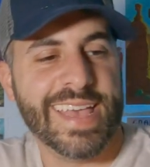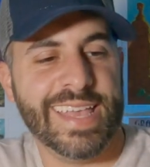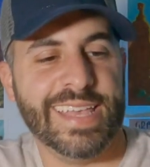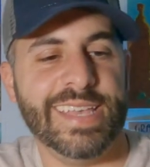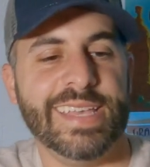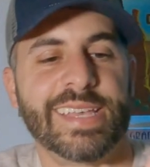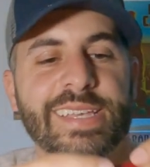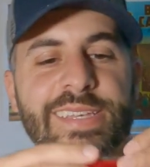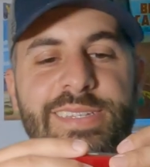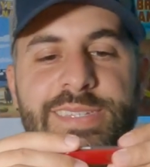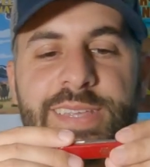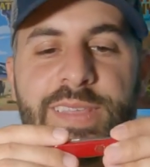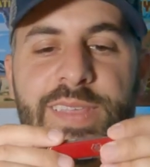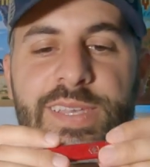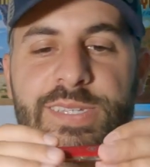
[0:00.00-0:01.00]
Is
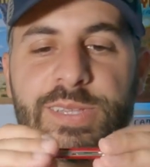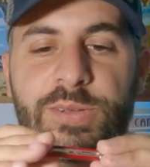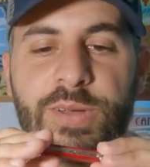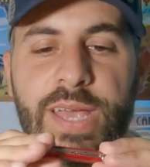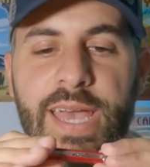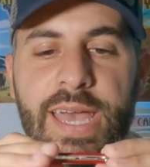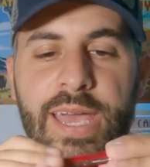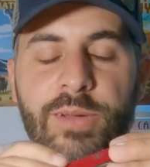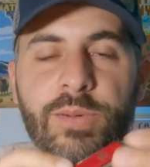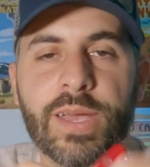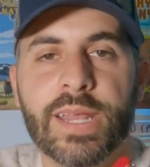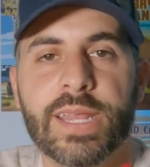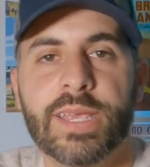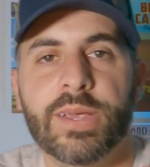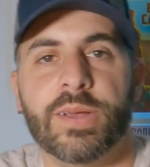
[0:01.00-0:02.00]
this little guy
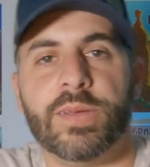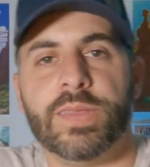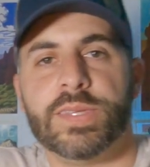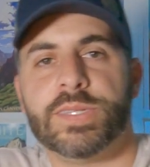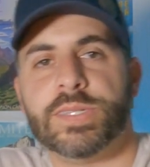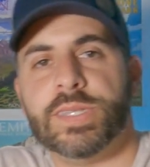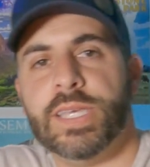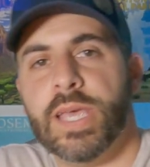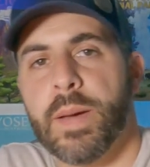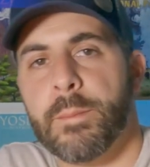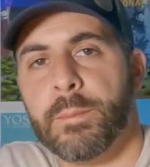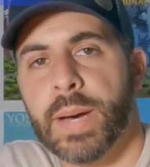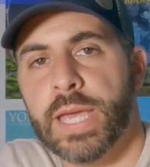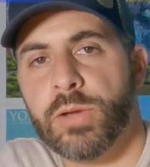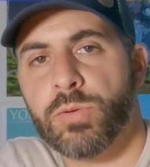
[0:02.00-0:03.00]
right here. This is the
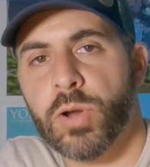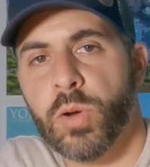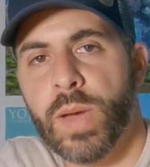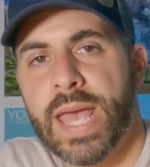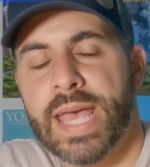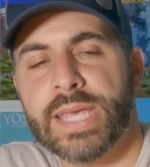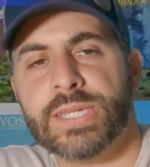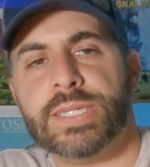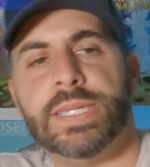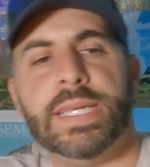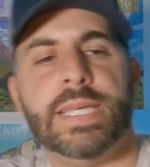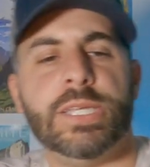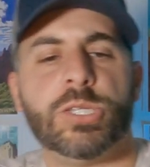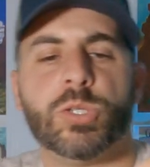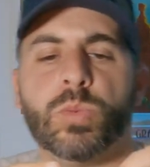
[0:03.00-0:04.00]
Micro
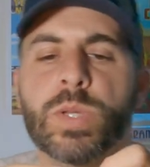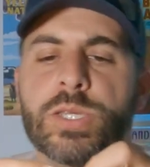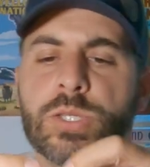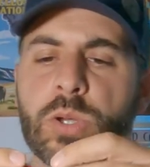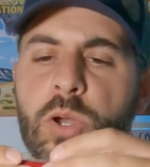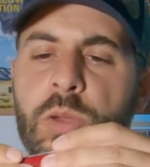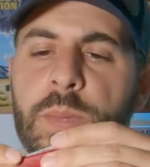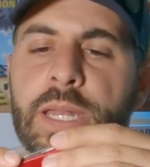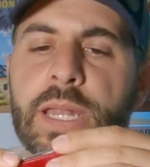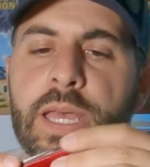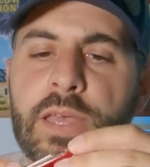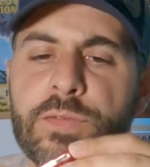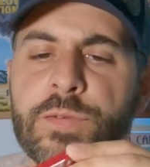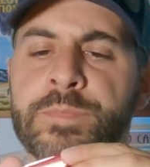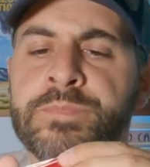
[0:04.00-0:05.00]
SD Swiss Army
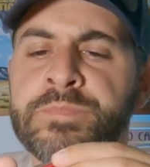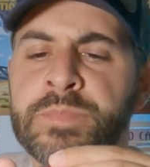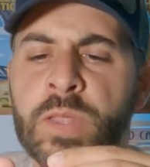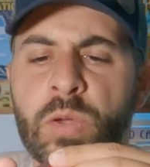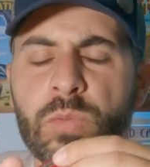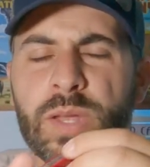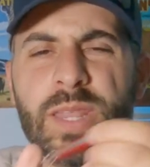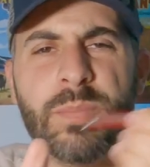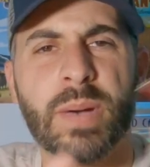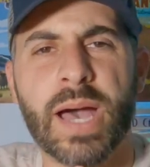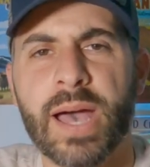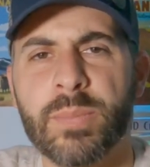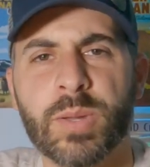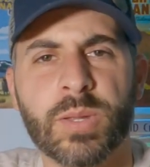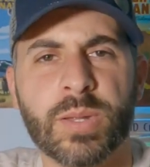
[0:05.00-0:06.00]
knife. Really
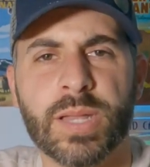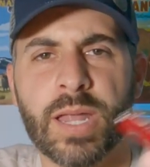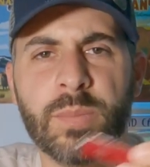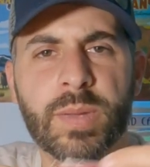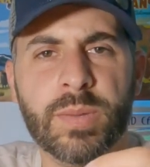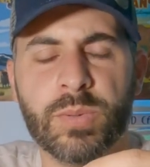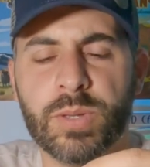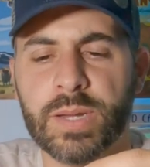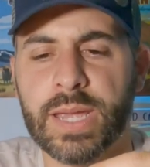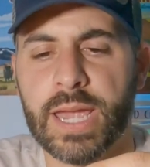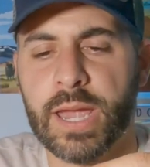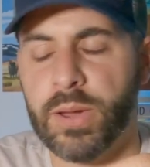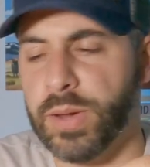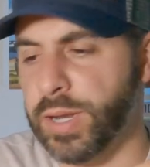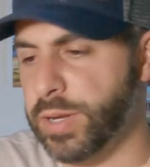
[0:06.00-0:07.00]
popular, a lot of people are
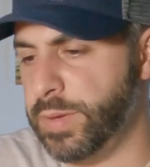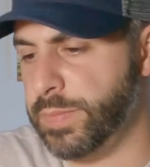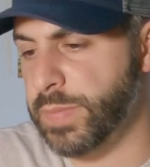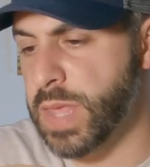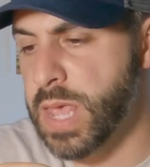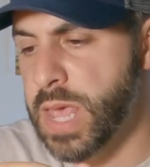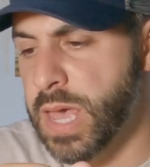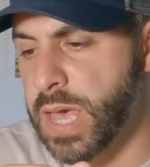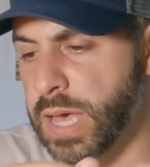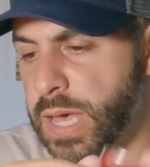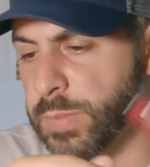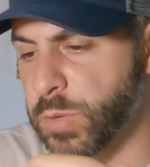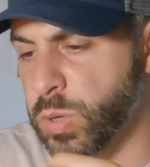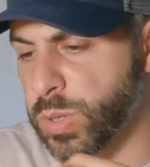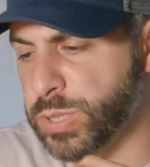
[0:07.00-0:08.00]
carrying them.
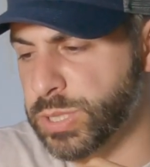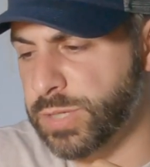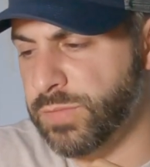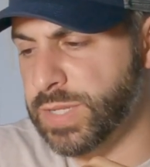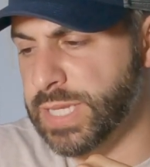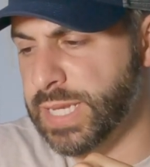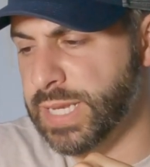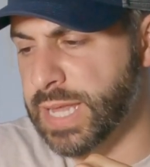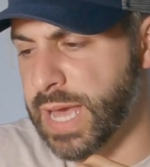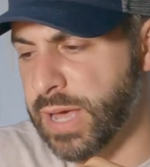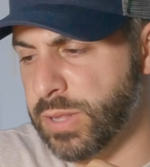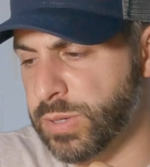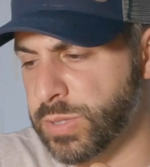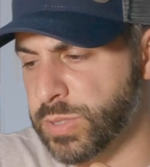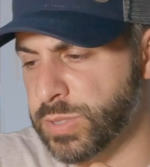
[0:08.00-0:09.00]
Costs
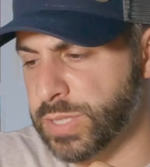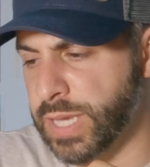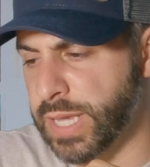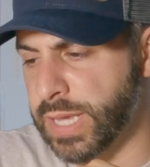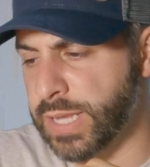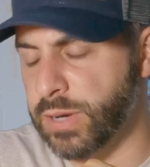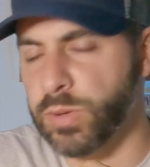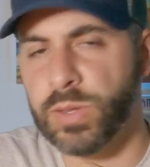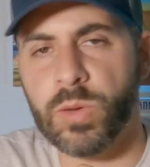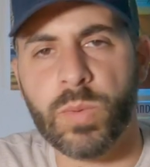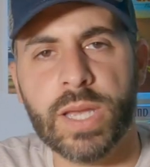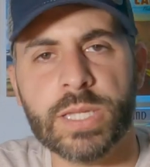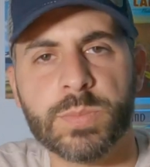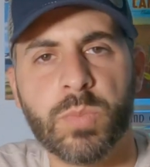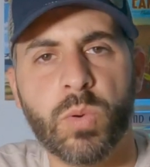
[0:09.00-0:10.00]
$17 and it only
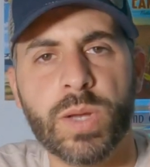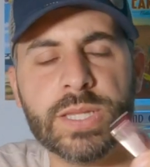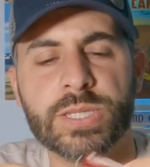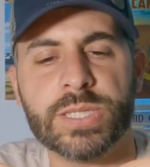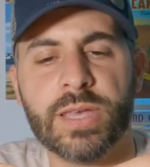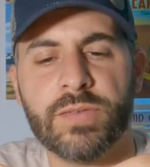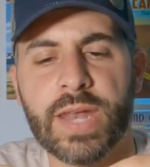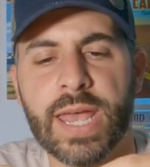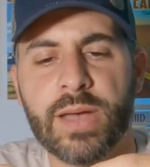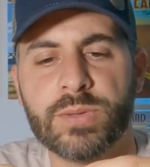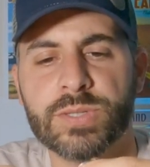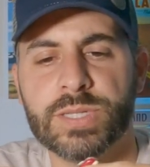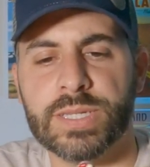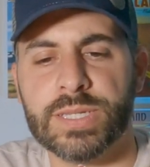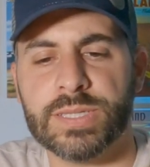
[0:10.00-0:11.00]
weighs 0.7
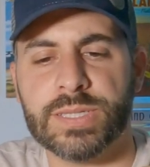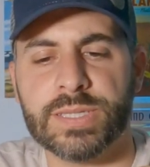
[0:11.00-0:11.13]
ounces.